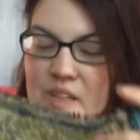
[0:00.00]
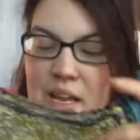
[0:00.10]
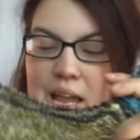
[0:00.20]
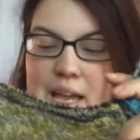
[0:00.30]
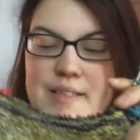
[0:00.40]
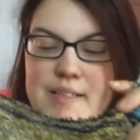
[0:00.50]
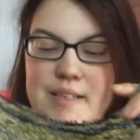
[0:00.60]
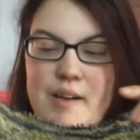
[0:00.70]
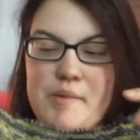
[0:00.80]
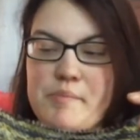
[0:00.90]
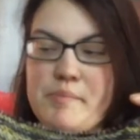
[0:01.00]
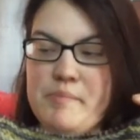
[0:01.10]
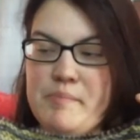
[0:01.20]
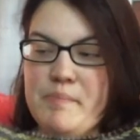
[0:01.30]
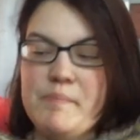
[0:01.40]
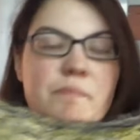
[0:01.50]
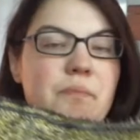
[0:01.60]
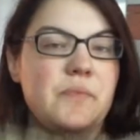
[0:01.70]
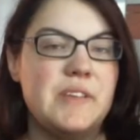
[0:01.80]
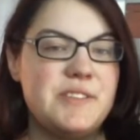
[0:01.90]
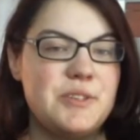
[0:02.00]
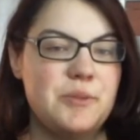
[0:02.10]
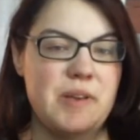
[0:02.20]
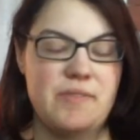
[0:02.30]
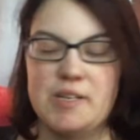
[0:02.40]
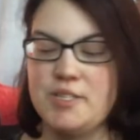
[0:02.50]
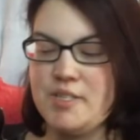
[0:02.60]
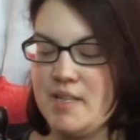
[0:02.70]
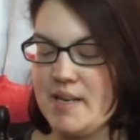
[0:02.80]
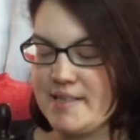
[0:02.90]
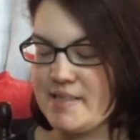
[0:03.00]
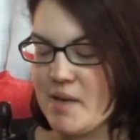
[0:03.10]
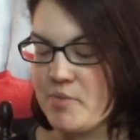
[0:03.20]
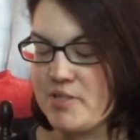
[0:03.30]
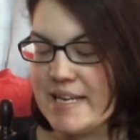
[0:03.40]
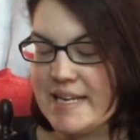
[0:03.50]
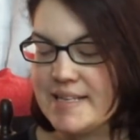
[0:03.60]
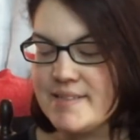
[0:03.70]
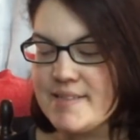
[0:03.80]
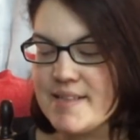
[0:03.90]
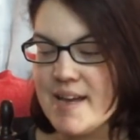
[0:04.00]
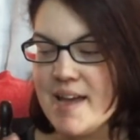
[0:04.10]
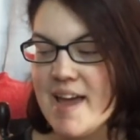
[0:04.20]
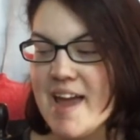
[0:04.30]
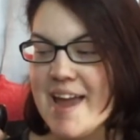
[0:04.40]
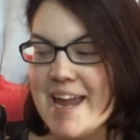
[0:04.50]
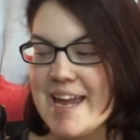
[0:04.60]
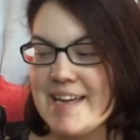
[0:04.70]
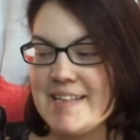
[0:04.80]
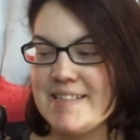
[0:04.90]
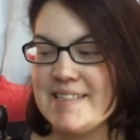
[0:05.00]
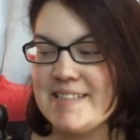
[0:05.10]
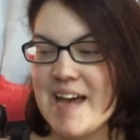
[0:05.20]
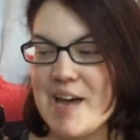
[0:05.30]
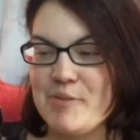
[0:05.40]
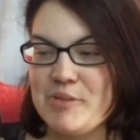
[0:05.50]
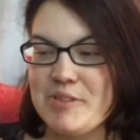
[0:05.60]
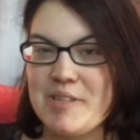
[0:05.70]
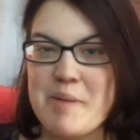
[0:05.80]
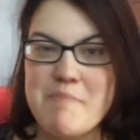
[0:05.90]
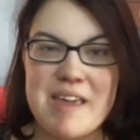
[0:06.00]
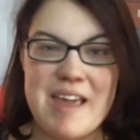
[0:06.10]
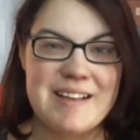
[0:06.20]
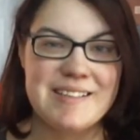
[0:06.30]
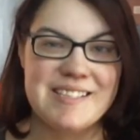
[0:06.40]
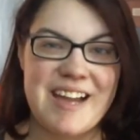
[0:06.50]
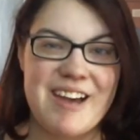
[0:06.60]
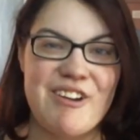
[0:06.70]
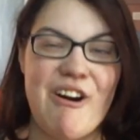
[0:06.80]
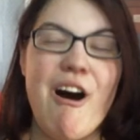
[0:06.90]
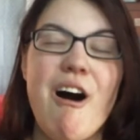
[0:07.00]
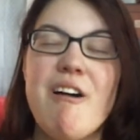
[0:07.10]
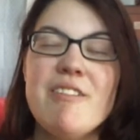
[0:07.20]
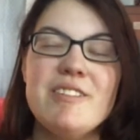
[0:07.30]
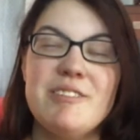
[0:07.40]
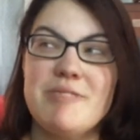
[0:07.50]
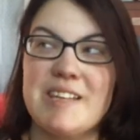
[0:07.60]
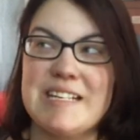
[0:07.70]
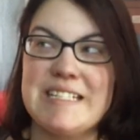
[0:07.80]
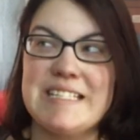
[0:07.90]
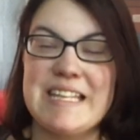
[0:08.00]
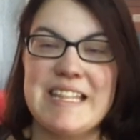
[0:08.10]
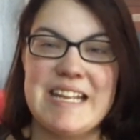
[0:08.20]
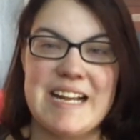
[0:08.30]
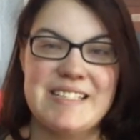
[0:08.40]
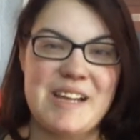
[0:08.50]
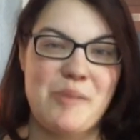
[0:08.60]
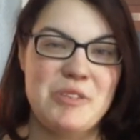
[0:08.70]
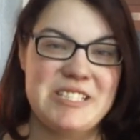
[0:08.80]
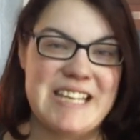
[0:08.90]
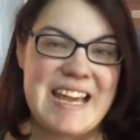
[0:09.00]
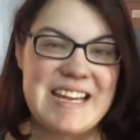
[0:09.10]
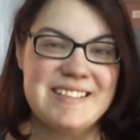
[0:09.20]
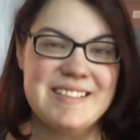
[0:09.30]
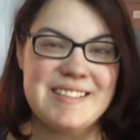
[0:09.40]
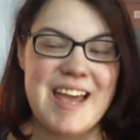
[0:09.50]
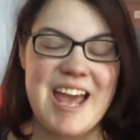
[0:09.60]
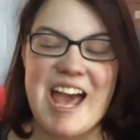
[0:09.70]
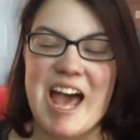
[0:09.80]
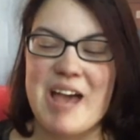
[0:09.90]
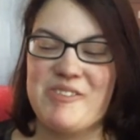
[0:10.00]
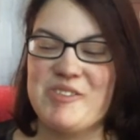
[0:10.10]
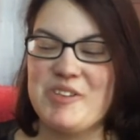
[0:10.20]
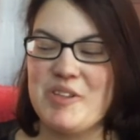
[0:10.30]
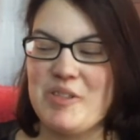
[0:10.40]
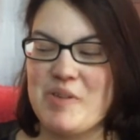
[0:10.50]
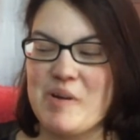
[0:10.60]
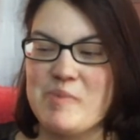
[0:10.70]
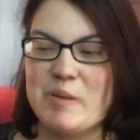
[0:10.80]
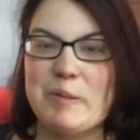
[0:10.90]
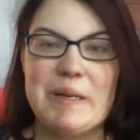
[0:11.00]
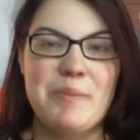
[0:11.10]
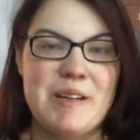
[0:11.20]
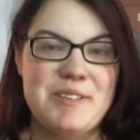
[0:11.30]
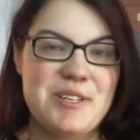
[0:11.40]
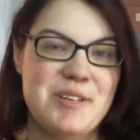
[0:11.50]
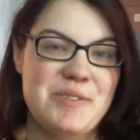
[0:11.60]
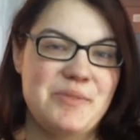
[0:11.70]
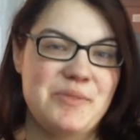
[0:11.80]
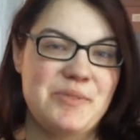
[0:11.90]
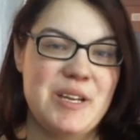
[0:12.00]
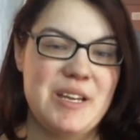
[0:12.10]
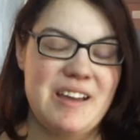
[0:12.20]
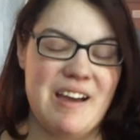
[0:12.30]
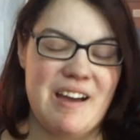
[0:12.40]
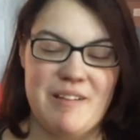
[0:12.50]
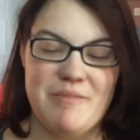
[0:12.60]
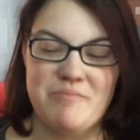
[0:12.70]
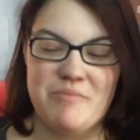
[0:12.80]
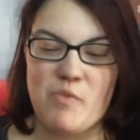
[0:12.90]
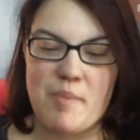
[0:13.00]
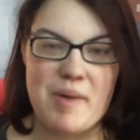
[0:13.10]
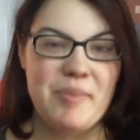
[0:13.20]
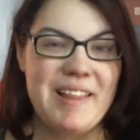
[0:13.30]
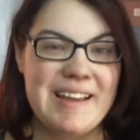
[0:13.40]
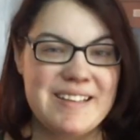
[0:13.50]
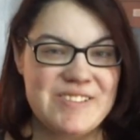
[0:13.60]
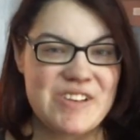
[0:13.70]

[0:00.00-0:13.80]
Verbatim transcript: And um, this should be finished in the next couple days, and I will be casting on all the new things in the next couple days. I will throw up a quick picture of um, what my plans